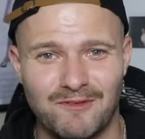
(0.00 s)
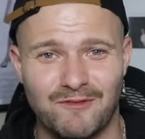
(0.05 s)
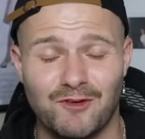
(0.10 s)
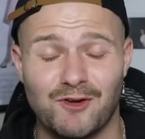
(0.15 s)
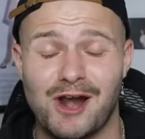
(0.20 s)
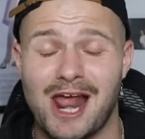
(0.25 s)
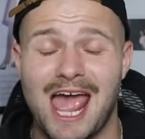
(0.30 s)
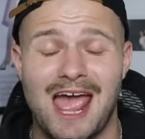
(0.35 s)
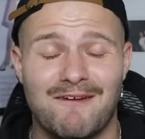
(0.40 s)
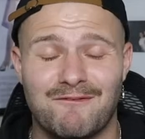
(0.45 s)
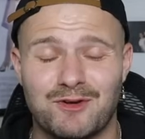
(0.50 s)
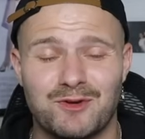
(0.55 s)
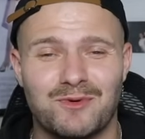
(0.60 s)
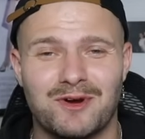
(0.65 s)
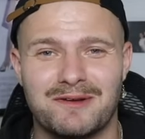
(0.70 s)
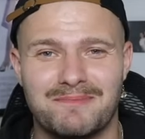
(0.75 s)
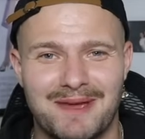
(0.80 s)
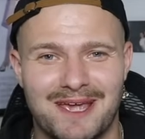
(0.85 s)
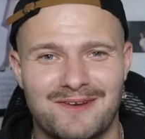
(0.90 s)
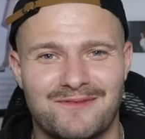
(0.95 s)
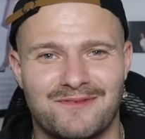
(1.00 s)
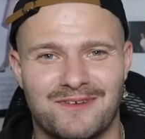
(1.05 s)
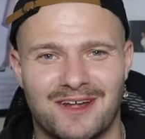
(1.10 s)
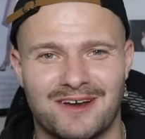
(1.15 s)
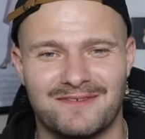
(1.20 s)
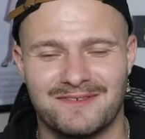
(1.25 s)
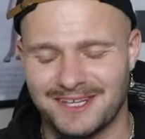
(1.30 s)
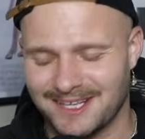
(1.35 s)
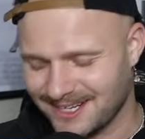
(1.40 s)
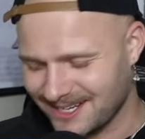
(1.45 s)
before everyone made fun
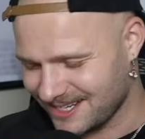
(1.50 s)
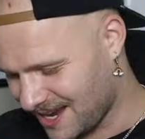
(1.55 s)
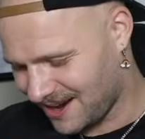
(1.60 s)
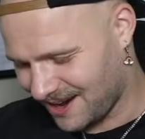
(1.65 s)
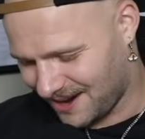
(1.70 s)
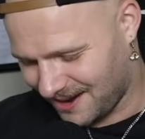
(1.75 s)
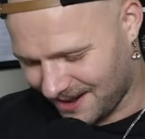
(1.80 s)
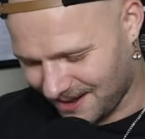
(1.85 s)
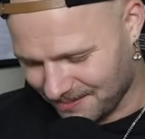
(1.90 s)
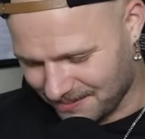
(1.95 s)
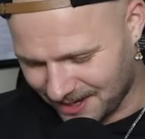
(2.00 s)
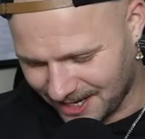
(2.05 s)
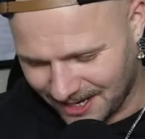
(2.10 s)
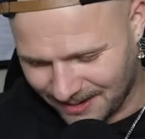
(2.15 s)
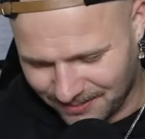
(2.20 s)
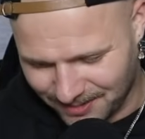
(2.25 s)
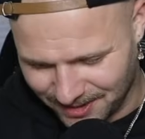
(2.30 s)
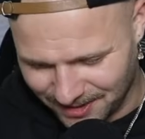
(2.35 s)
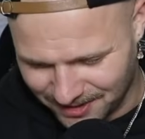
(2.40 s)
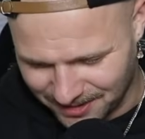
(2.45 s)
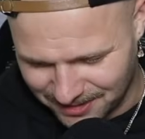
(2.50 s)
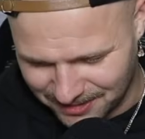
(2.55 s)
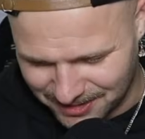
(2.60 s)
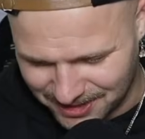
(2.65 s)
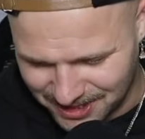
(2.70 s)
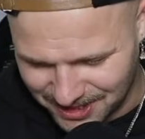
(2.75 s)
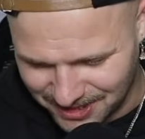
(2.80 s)
of it? Here, I'll bring up one of those